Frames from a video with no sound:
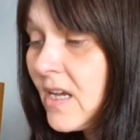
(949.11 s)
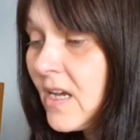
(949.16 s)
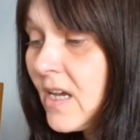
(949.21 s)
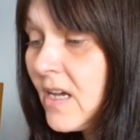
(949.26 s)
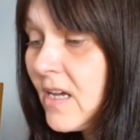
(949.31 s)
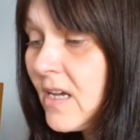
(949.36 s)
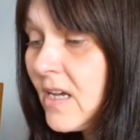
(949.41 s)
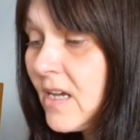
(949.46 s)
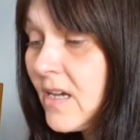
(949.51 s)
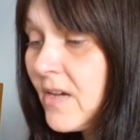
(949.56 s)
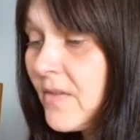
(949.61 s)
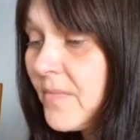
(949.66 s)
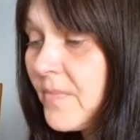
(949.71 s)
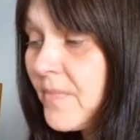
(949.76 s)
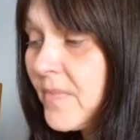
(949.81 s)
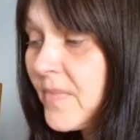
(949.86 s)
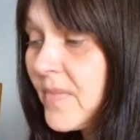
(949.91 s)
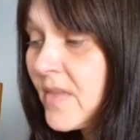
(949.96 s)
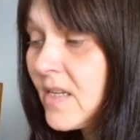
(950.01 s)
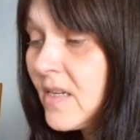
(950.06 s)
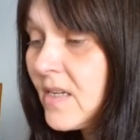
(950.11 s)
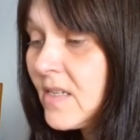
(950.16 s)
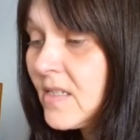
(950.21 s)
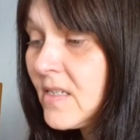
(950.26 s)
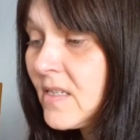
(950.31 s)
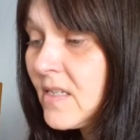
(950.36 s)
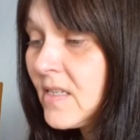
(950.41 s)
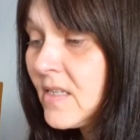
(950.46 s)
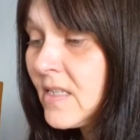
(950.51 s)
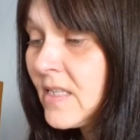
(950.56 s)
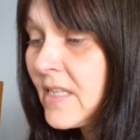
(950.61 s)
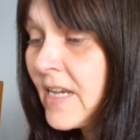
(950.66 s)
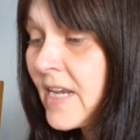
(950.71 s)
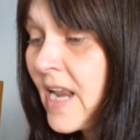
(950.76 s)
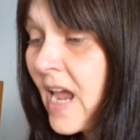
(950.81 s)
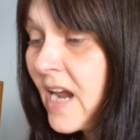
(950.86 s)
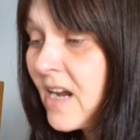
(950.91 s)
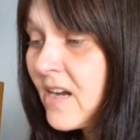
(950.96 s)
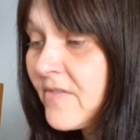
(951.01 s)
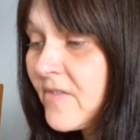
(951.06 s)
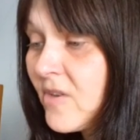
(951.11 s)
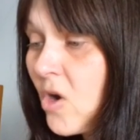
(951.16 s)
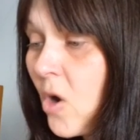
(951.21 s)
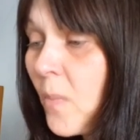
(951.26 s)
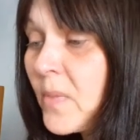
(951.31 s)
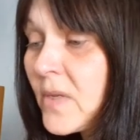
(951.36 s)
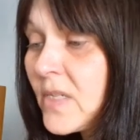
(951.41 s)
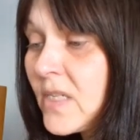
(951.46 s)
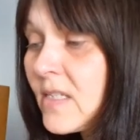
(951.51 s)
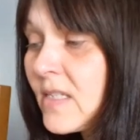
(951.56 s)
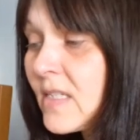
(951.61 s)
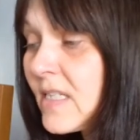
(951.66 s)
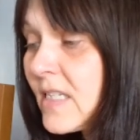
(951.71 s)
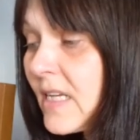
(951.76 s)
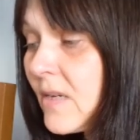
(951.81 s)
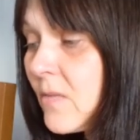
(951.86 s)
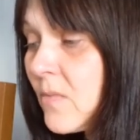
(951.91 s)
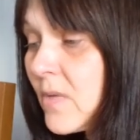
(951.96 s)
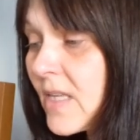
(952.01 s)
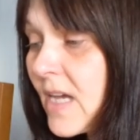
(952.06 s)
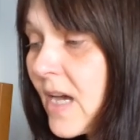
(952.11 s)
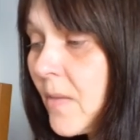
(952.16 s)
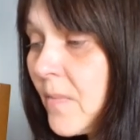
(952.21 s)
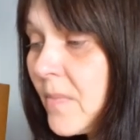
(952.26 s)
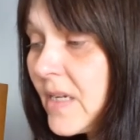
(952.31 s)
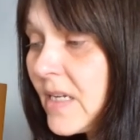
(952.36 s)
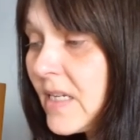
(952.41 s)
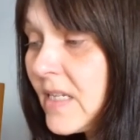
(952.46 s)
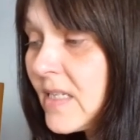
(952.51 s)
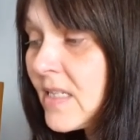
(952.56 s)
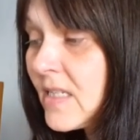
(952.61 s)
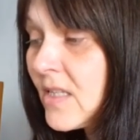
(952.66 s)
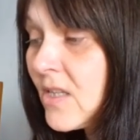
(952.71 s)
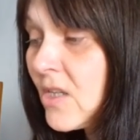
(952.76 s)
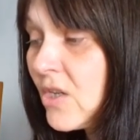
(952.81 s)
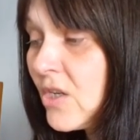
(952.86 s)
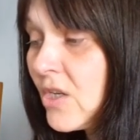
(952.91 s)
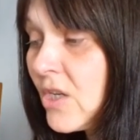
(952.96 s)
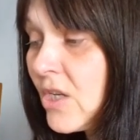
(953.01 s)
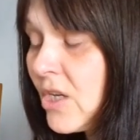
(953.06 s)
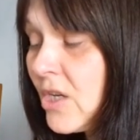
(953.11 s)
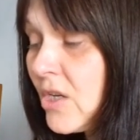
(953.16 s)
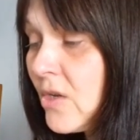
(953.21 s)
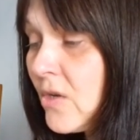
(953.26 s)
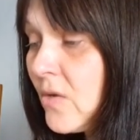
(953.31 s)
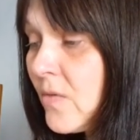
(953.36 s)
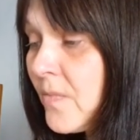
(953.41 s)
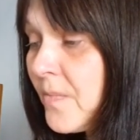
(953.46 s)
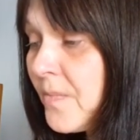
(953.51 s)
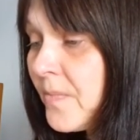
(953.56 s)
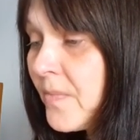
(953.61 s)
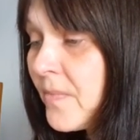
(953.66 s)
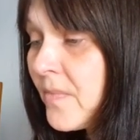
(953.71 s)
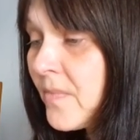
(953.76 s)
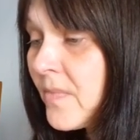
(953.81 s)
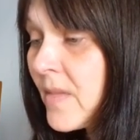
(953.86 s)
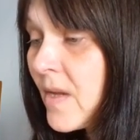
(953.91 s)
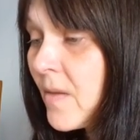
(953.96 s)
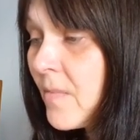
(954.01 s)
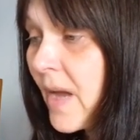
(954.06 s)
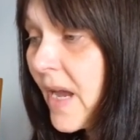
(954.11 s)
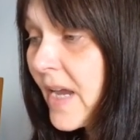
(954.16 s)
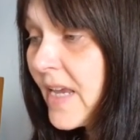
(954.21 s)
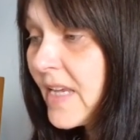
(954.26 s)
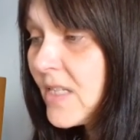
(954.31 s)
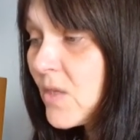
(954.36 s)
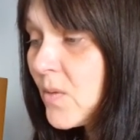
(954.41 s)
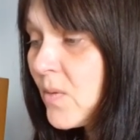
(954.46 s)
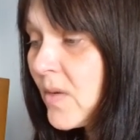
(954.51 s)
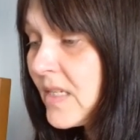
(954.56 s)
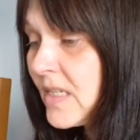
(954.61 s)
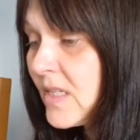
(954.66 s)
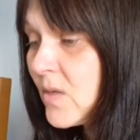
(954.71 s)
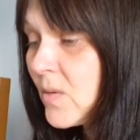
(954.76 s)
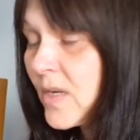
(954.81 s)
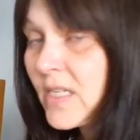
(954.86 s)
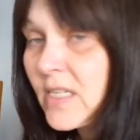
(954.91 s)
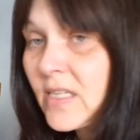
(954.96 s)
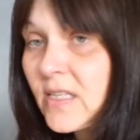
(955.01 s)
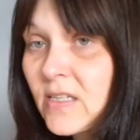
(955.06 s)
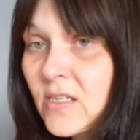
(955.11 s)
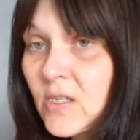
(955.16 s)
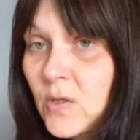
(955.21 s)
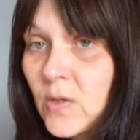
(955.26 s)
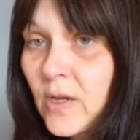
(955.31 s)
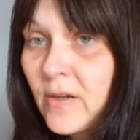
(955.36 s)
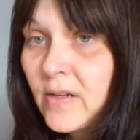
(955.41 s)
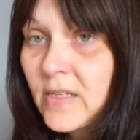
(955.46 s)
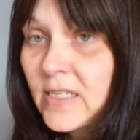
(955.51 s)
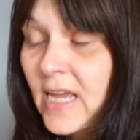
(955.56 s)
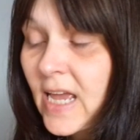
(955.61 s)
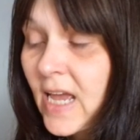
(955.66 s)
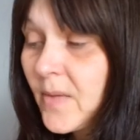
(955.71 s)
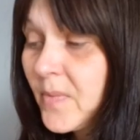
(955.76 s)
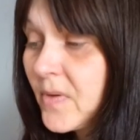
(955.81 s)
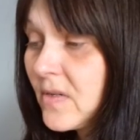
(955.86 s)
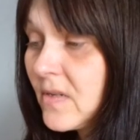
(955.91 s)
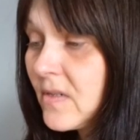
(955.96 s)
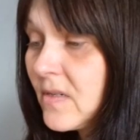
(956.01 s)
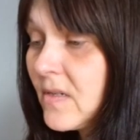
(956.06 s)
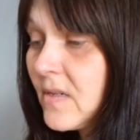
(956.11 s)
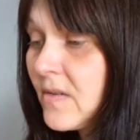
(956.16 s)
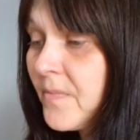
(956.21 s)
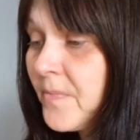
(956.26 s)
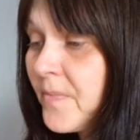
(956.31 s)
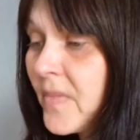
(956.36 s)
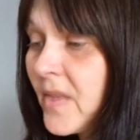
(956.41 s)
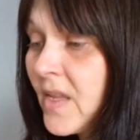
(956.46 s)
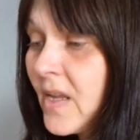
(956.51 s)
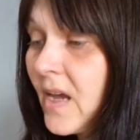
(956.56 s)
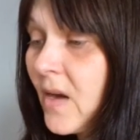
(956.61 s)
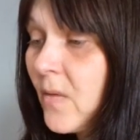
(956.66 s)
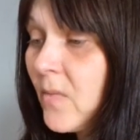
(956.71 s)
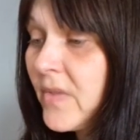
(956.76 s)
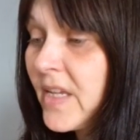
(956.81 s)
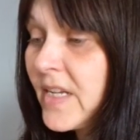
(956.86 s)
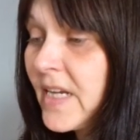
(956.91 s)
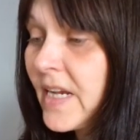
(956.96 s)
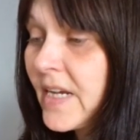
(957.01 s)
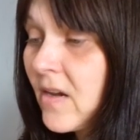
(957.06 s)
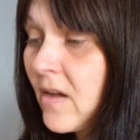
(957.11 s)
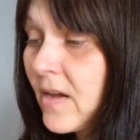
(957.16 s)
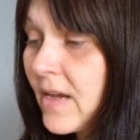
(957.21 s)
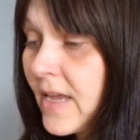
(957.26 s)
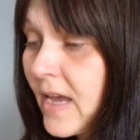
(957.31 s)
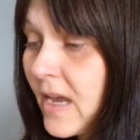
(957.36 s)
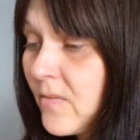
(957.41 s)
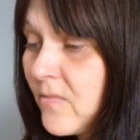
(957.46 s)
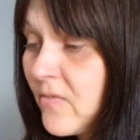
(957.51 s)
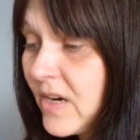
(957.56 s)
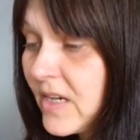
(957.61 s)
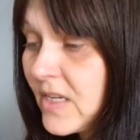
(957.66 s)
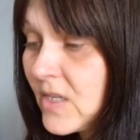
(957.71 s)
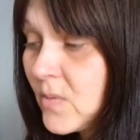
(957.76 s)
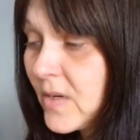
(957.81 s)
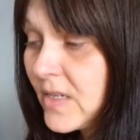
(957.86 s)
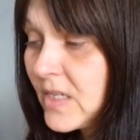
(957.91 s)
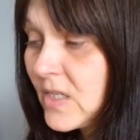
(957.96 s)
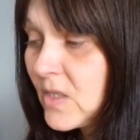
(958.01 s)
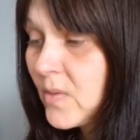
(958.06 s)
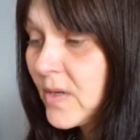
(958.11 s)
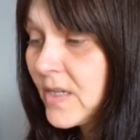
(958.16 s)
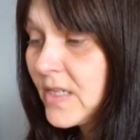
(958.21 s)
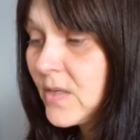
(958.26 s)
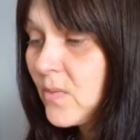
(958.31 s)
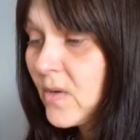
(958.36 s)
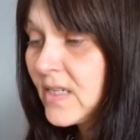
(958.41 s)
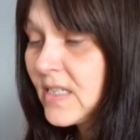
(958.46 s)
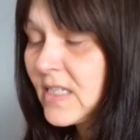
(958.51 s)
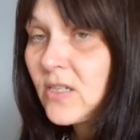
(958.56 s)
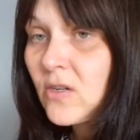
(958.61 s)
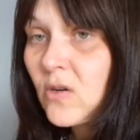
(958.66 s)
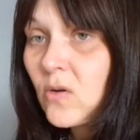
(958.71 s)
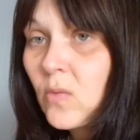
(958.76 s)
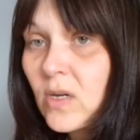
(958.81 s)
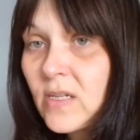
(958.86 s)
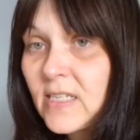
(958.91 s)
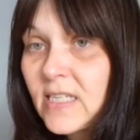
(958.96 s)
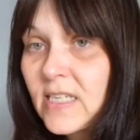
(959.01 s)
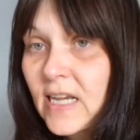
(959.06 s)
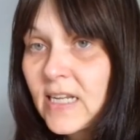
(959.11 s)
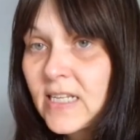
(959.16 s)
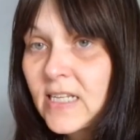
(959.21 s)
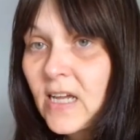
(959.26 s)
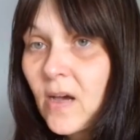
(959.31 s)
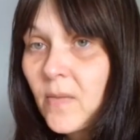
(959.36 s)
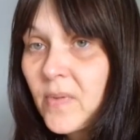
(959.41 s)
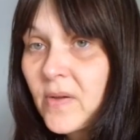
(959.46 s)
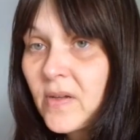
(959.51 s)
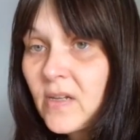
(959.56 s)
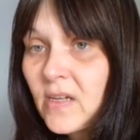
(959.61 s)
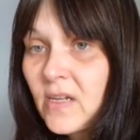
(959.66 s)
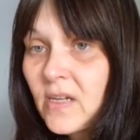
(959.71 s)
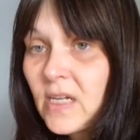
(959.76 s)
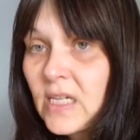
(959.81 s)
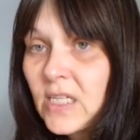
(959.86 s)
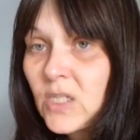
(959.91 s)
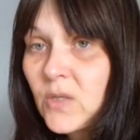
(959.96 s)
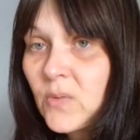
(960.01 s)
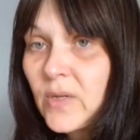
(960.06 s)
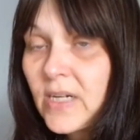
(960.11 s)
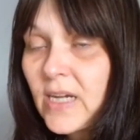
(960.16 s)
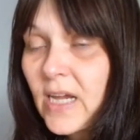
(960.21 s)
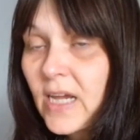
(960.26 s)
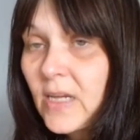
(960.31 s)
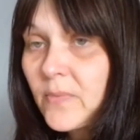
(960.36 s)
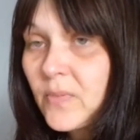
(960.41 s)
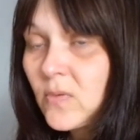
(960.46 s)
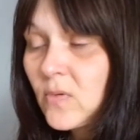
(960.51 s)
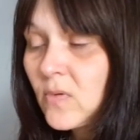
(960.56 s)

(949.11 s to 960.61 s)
The lack of competency with companies that knew back in 2020 this was going to happen, and when the deadline came around in 2021 still weren't set up to enable